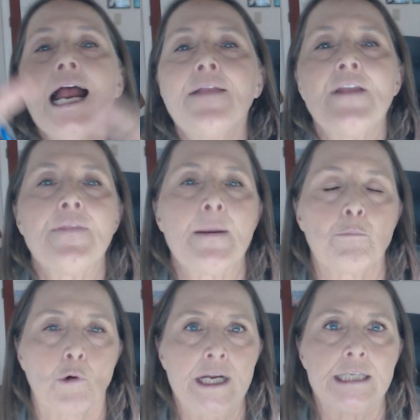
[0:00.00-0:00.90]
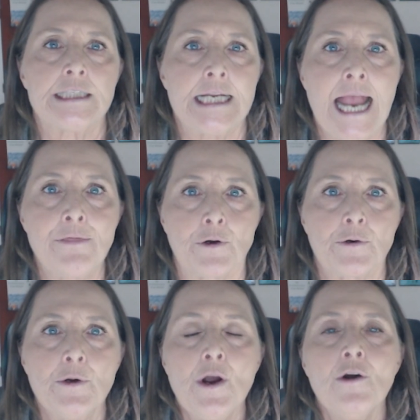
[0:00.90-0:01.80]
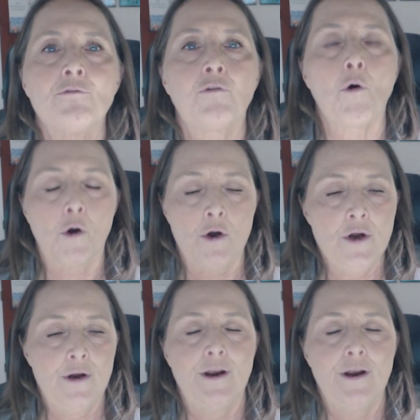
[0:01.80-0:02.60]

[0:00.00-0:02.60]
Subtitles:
and then they bring it together for